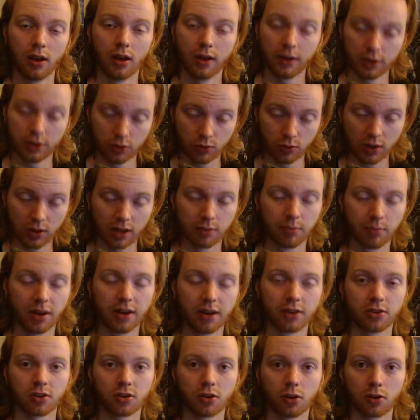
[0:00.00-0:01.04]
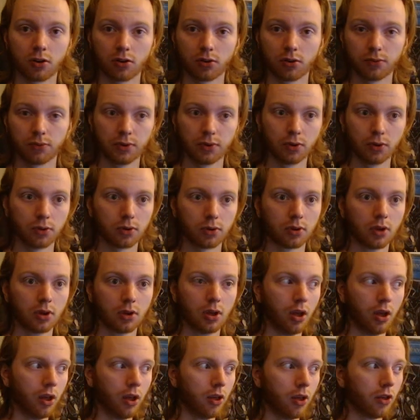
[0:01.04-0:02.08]
you can banish a card on the field.
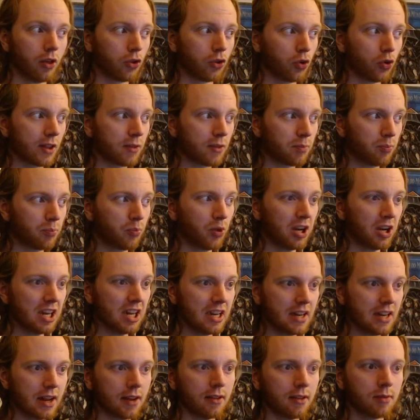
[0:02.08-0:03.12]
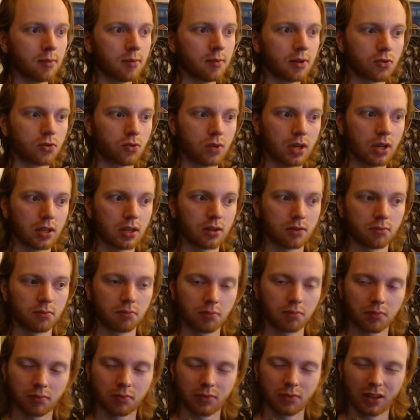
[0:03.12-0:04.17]
So that's pretty nice, because you can
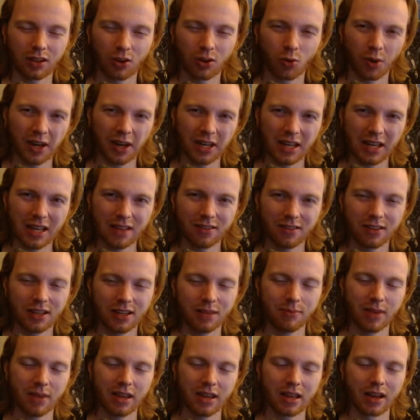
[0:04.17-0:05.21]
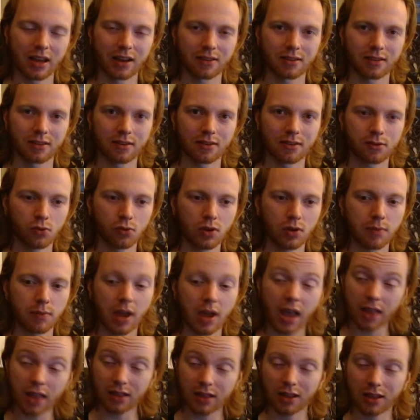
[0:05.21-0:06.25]
quite easily make access to him
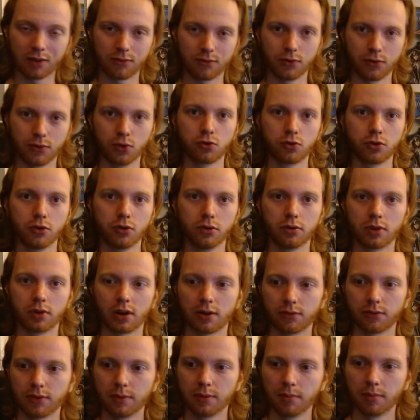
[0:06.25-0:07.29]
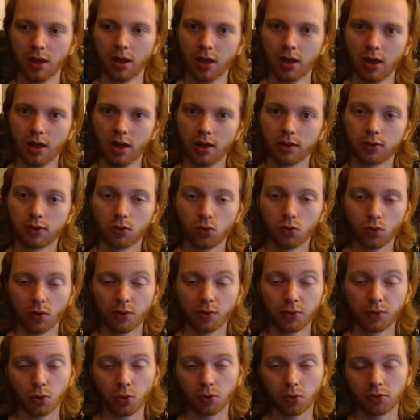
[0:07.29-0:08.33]
and get future use out of him. So
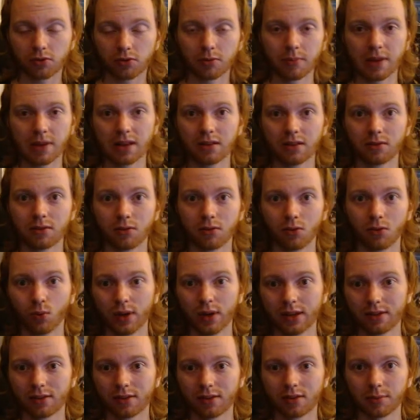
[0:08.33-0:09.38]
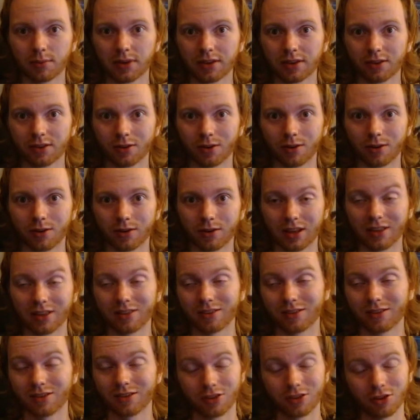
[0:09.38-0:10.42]
of course the main way to summon this card is
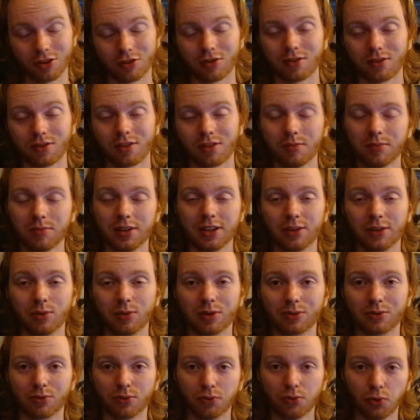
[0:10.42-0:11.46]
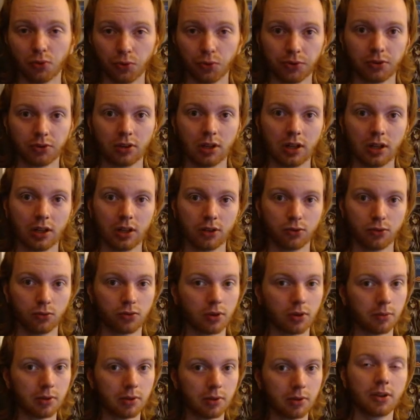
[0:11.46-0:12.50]
just simply with Revolt, to
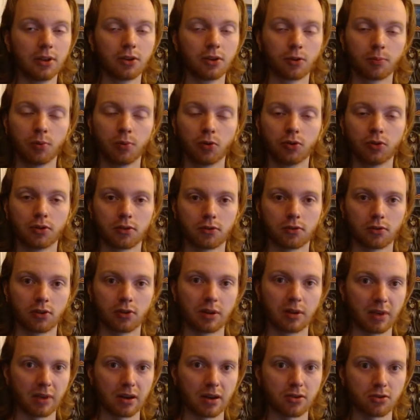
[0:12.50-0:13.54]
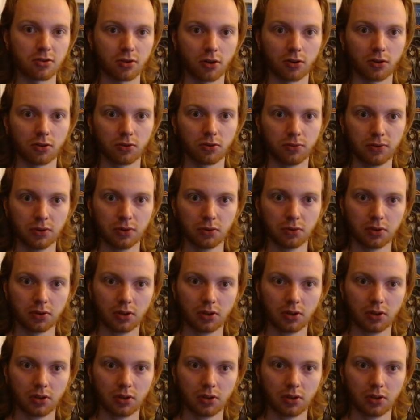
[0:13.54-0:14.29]
summon him in your opponent's turn and banish a card on the field.